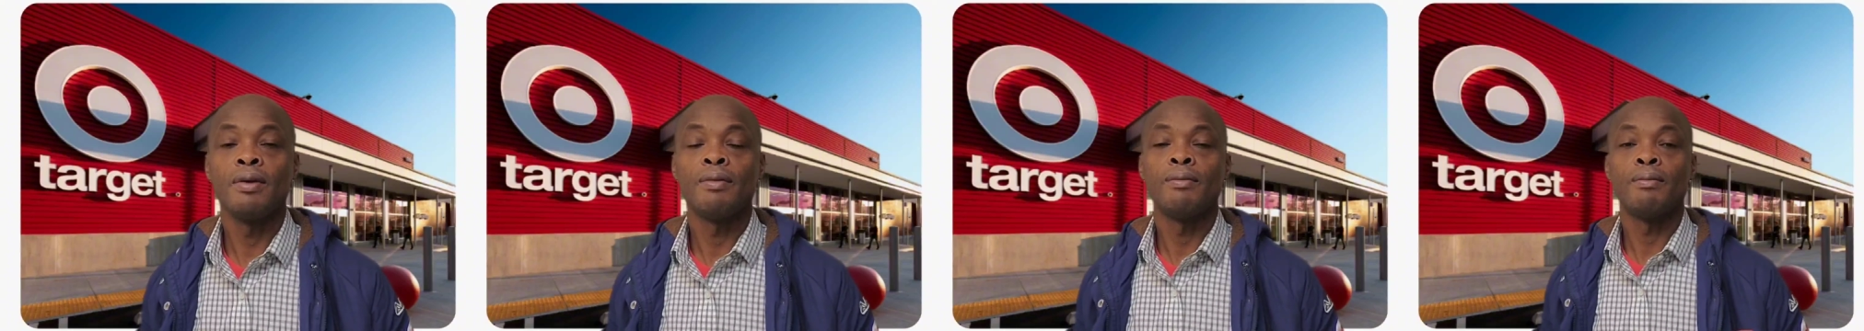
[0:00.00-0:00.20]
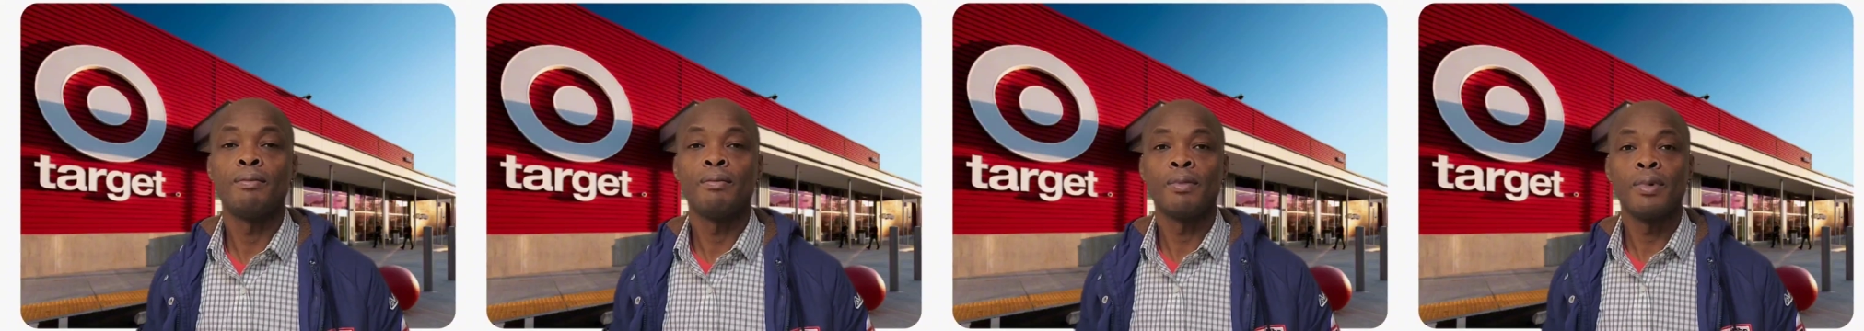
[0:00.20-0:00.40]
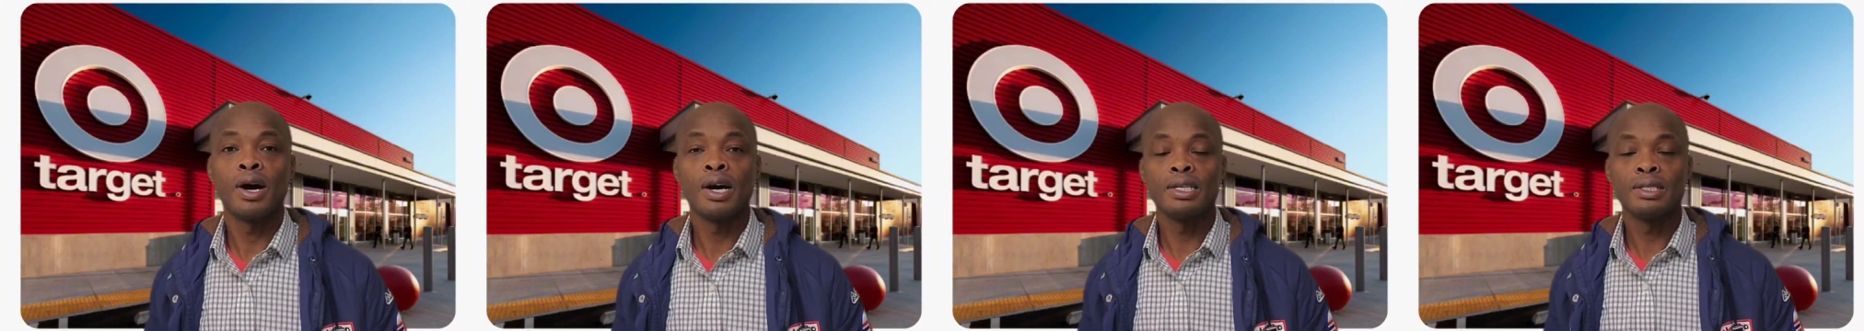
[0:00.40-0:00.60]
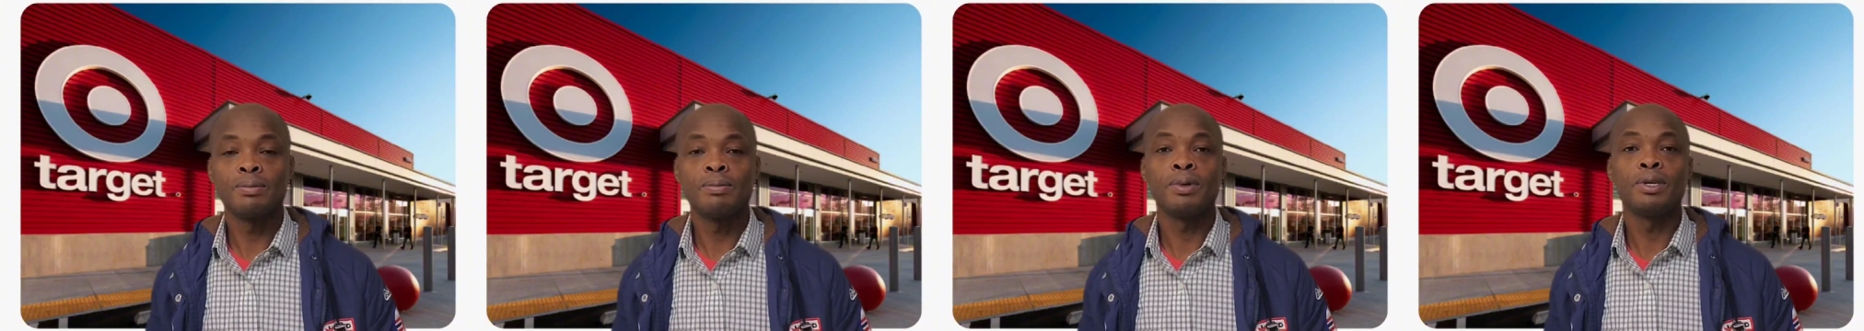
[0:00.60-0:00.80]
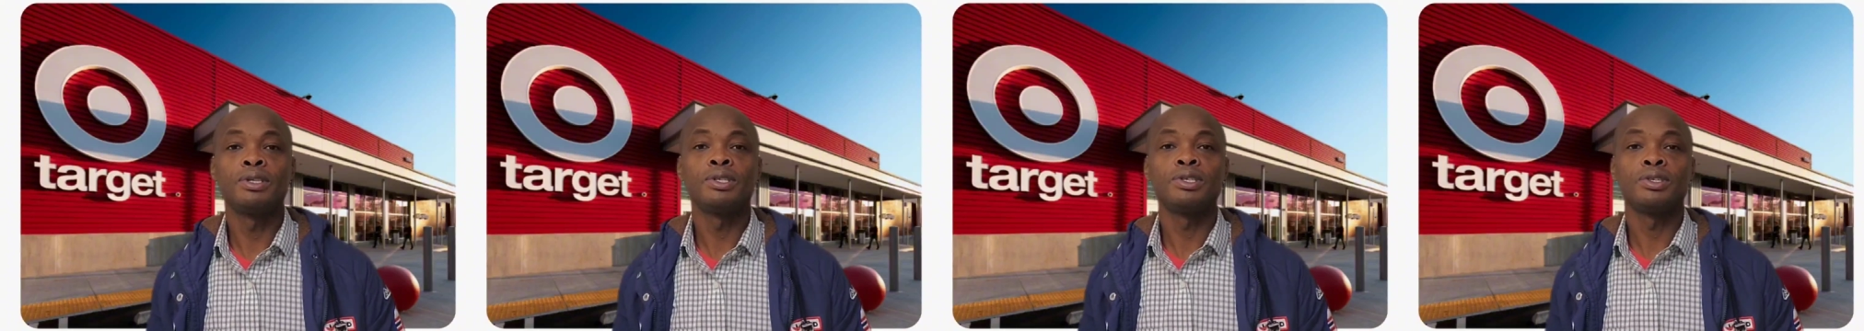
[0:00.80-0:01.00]
must
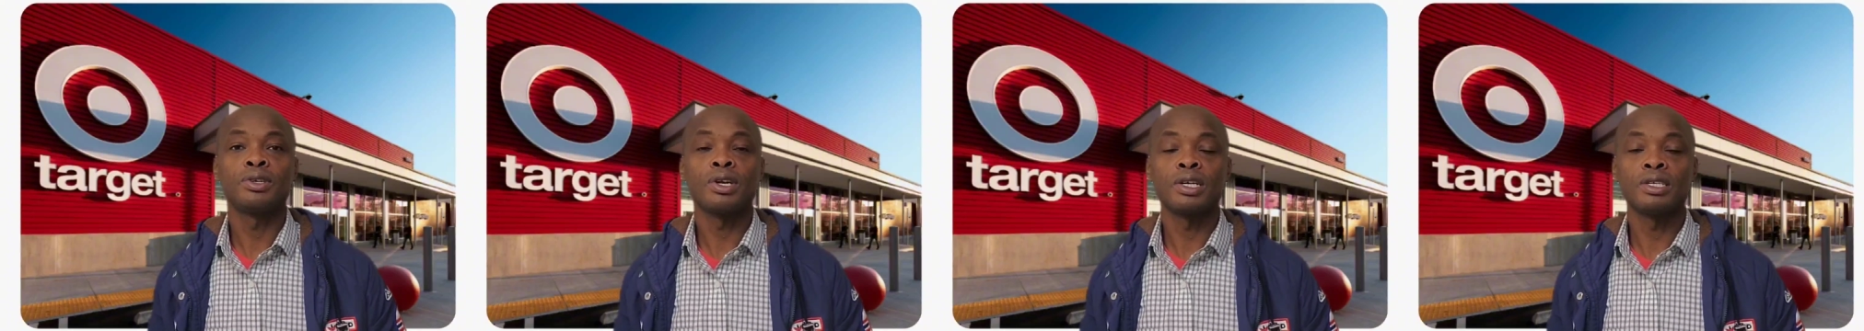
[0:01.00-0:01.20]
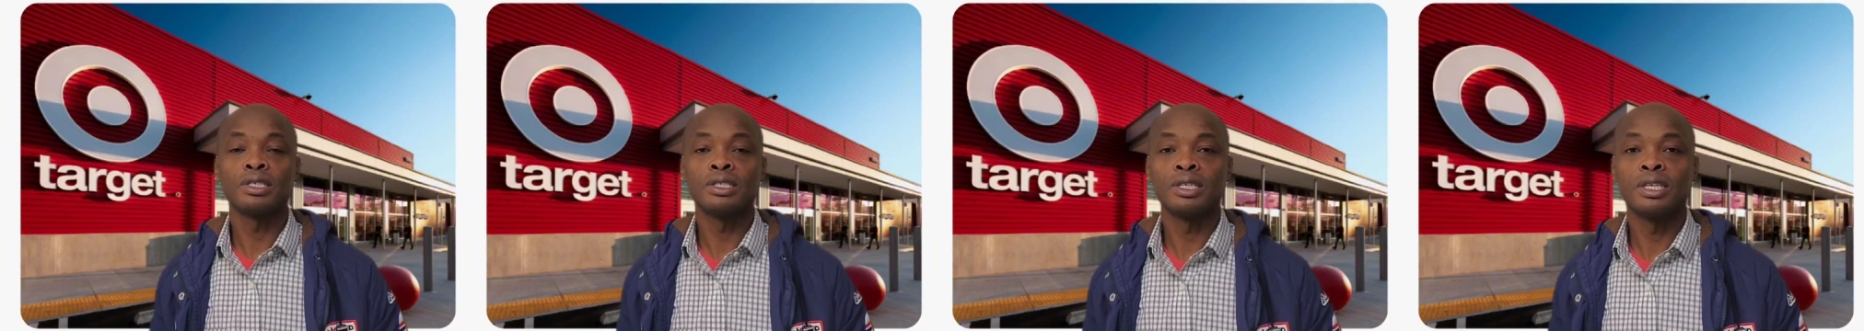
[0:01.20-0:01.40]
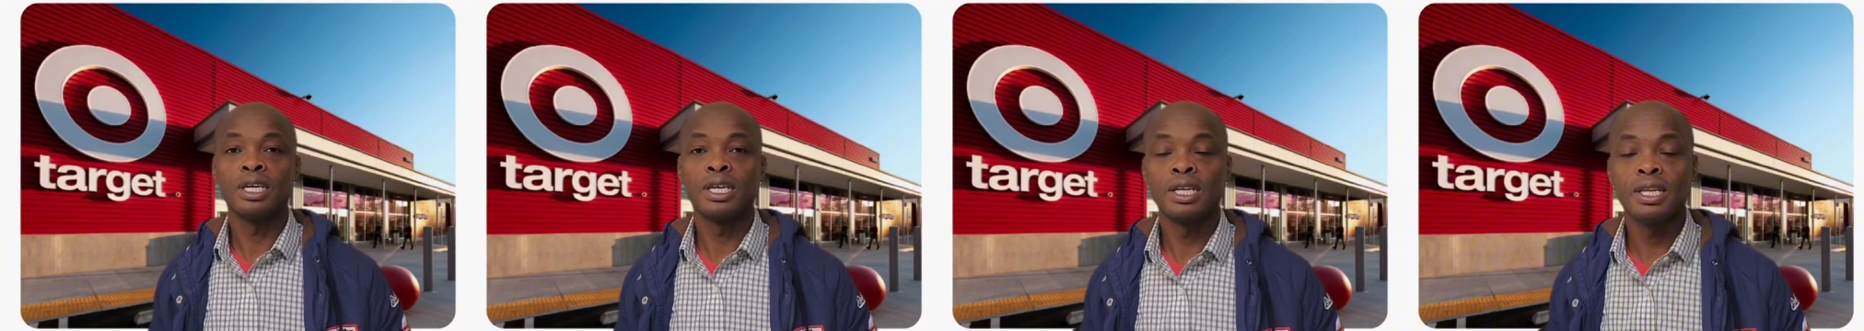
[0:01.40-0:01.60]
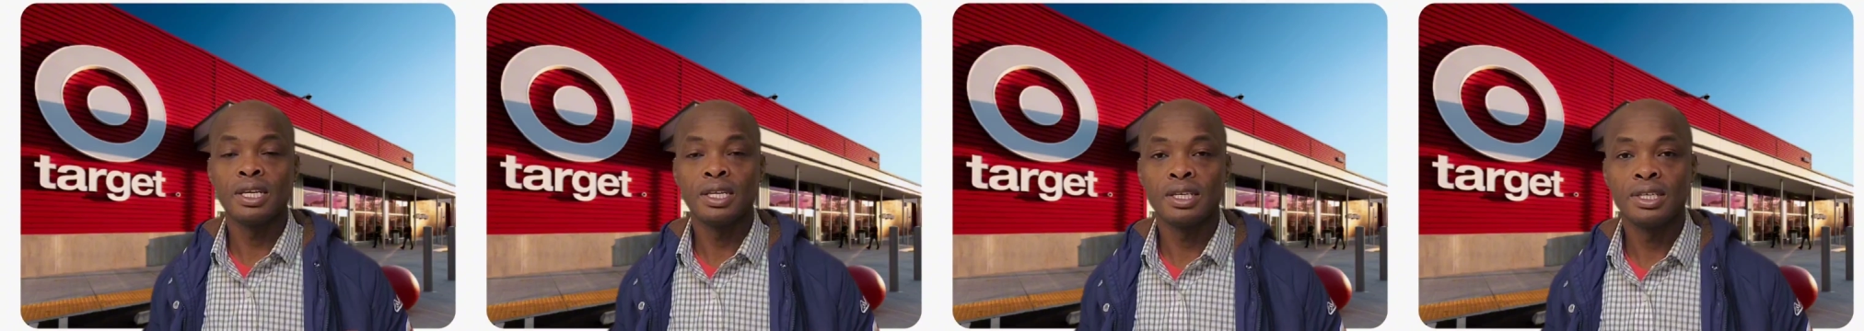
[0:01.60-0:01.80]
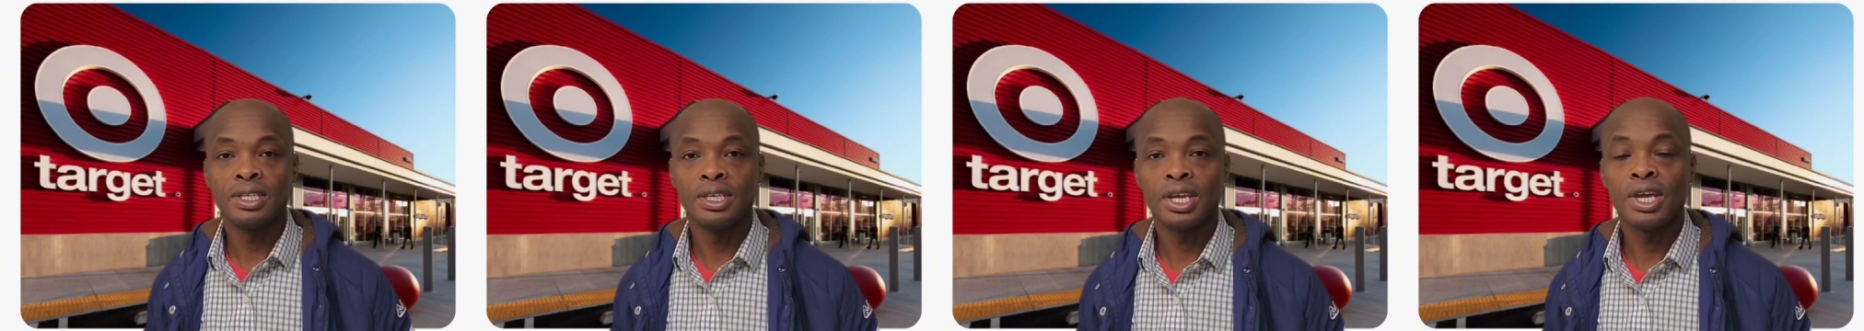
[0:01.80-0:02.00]
be
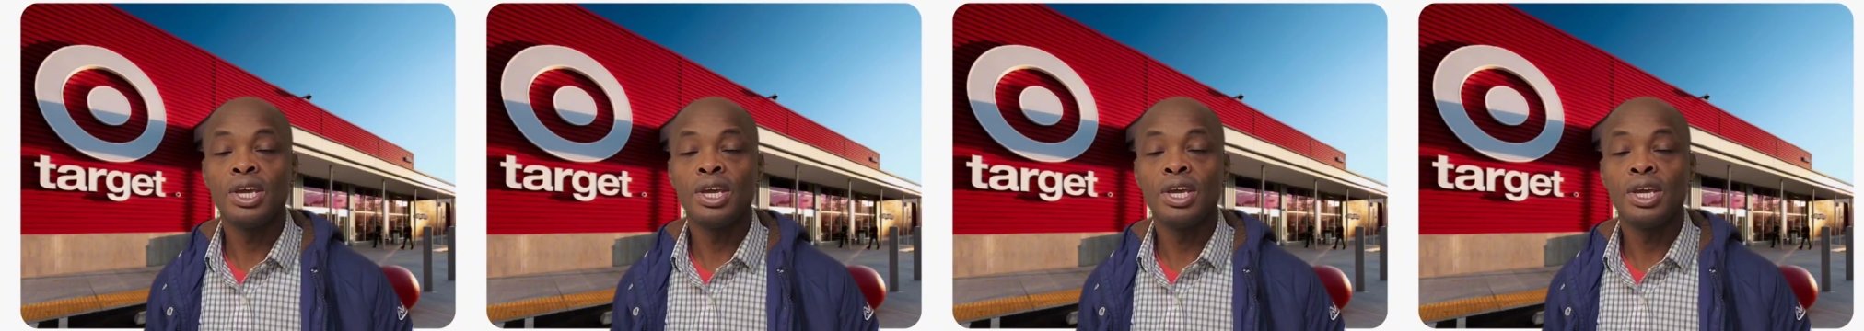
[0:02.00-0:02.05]
translated